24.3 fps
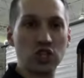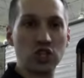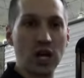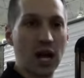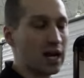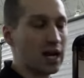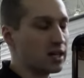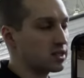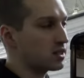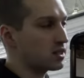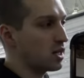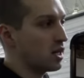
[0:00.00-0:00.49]

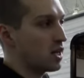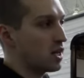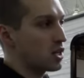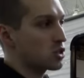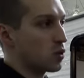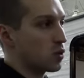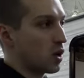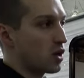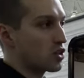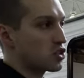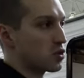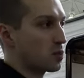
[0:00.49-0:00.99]
jacks, as
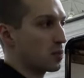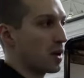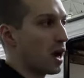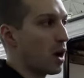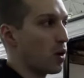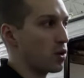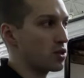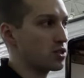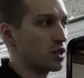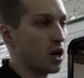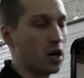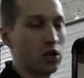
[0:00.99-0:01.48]
well as a
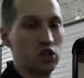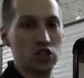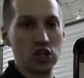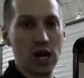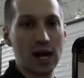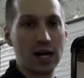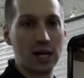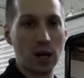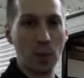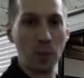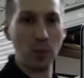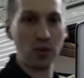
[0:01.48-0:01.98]
power tongue
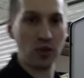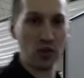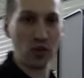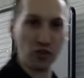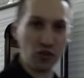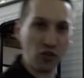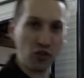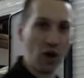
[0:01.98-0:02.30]
jack up at the